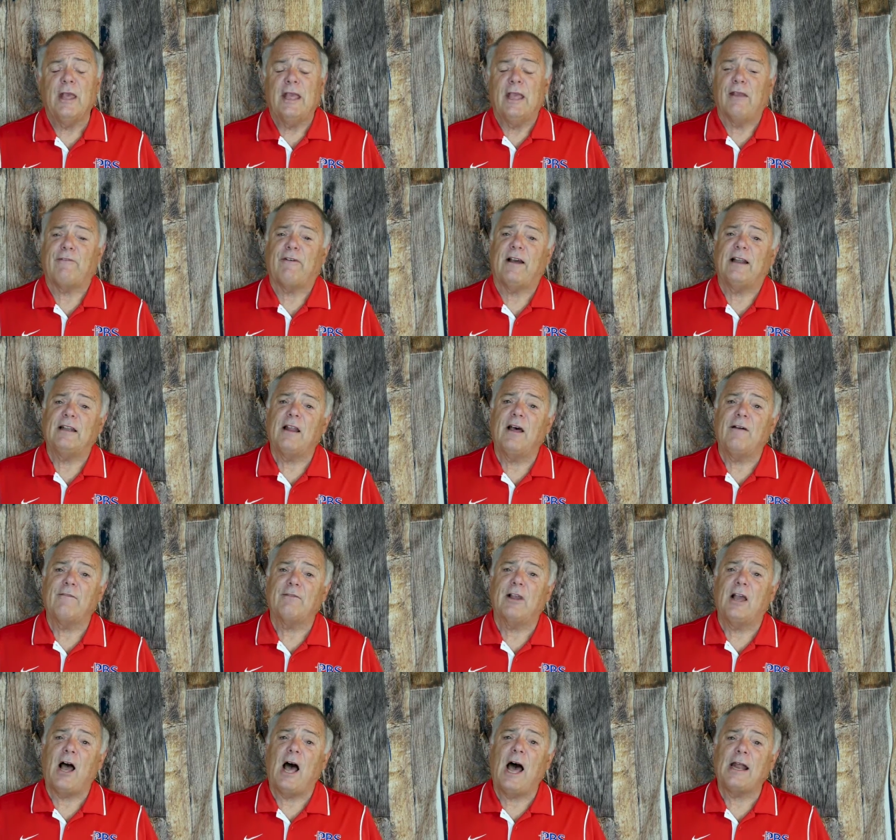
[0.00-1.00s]
If I
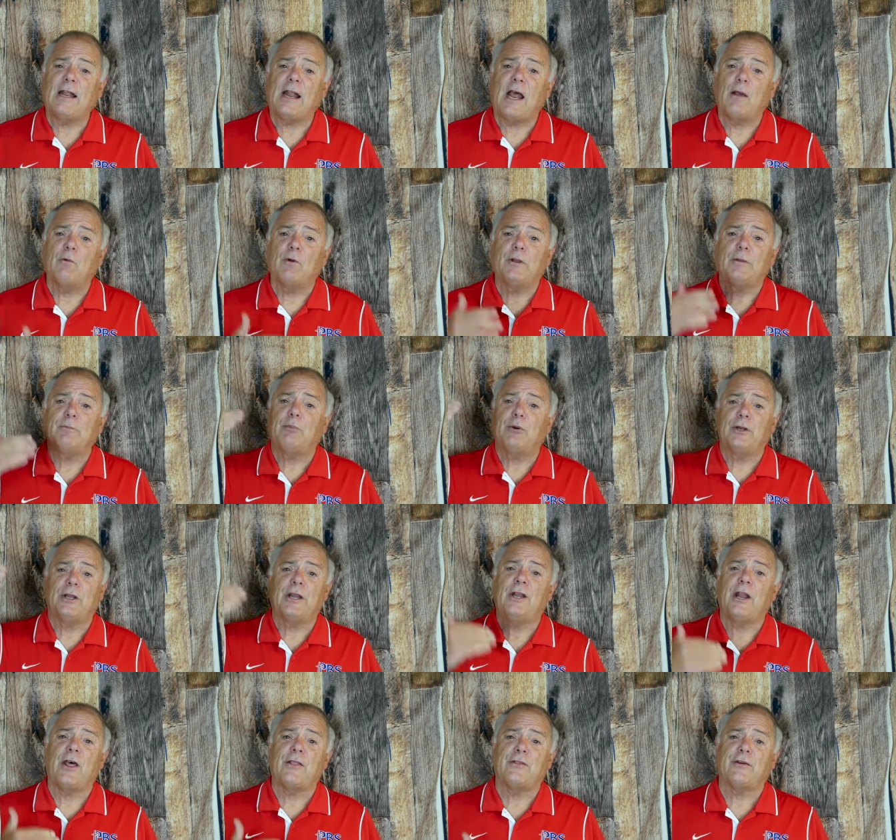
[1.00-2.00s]
love God, I wouldn't put
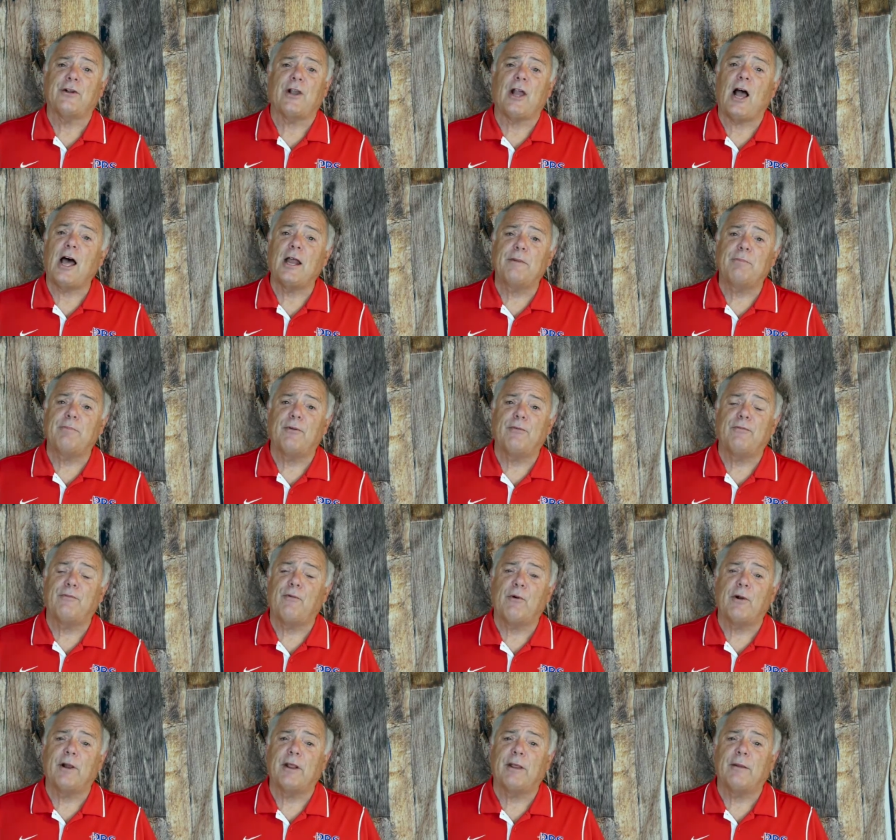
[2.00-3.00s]
another God
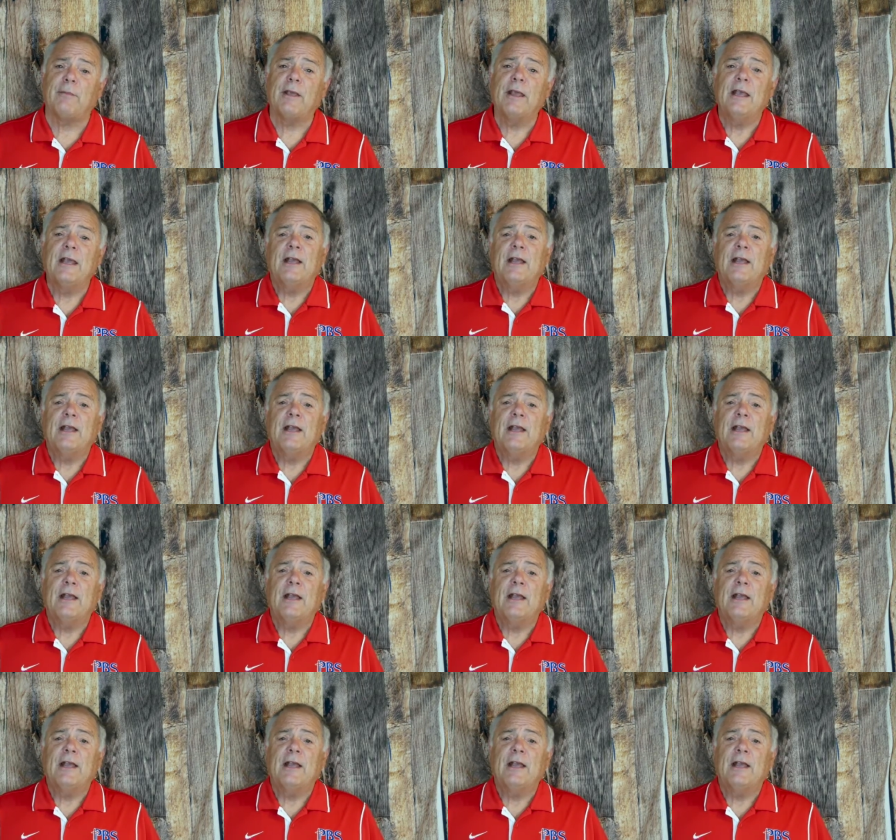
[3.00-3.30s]
before him.